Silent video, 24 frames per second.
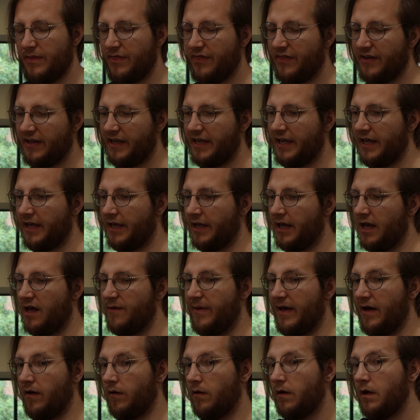been thinking
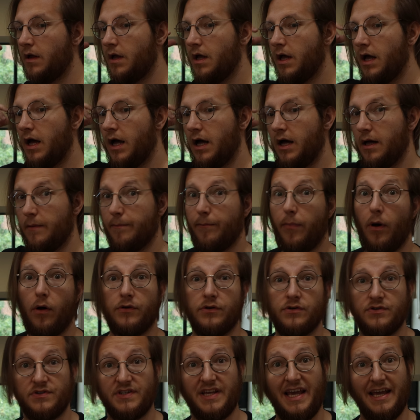about
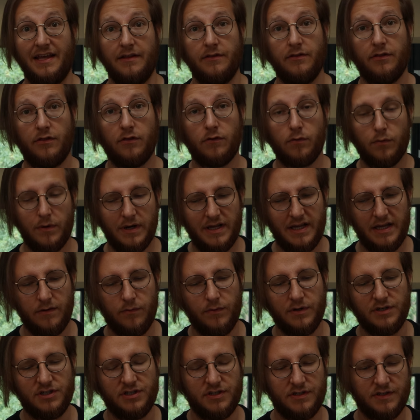Baldur's Gate 3,
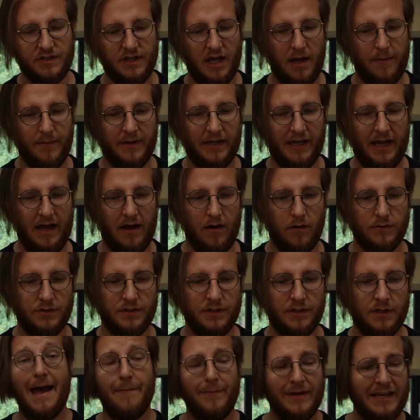which is coming
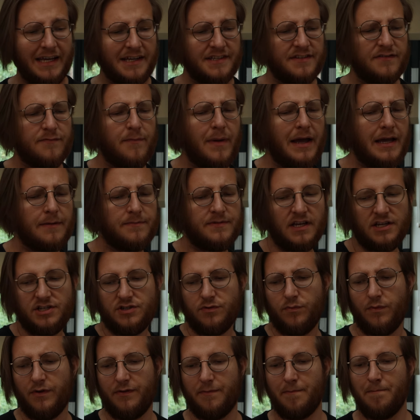out. And because of my
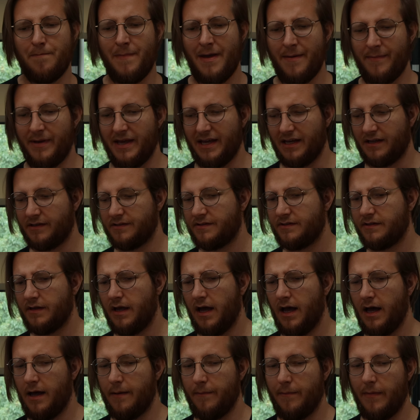obsession with mimics,
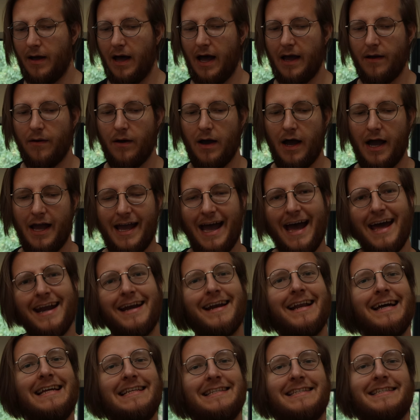I had
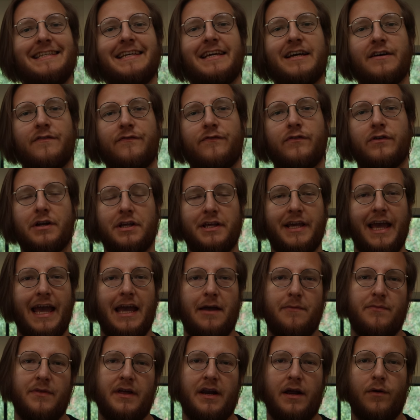an idea for a
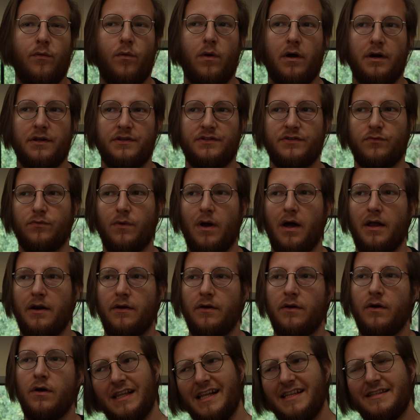game that I wanted to
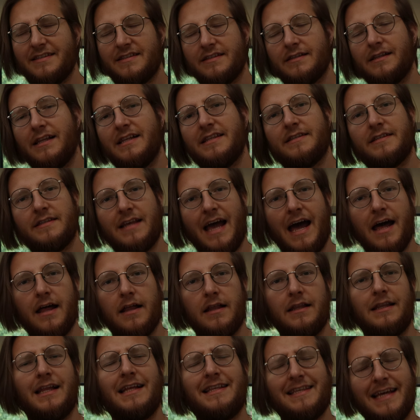run. Let's
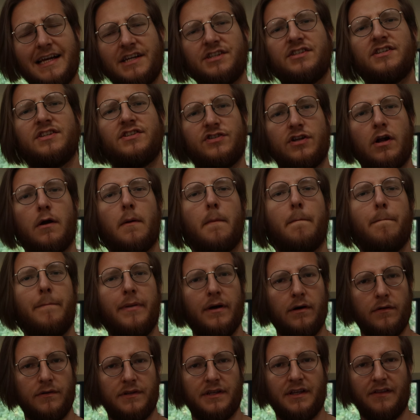actually start
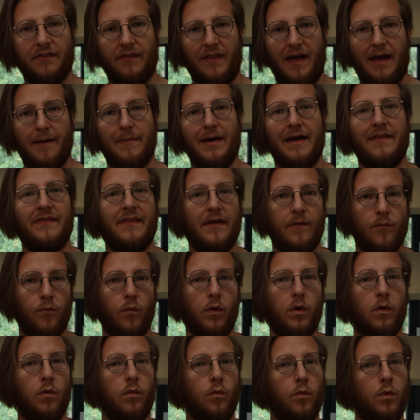building them, and then
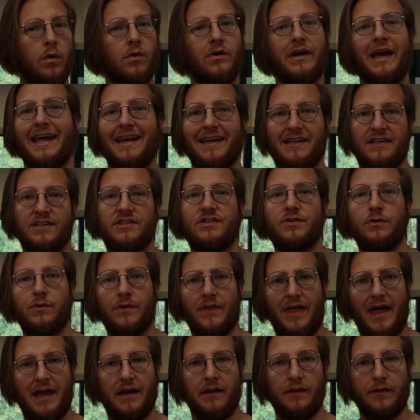we'll get into
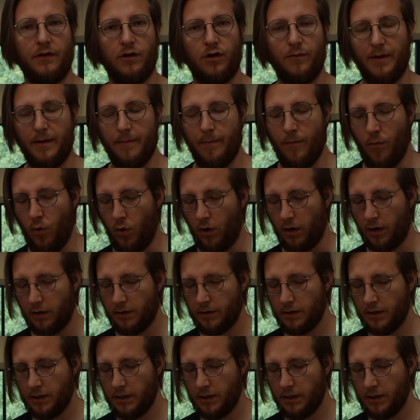that a little bit more.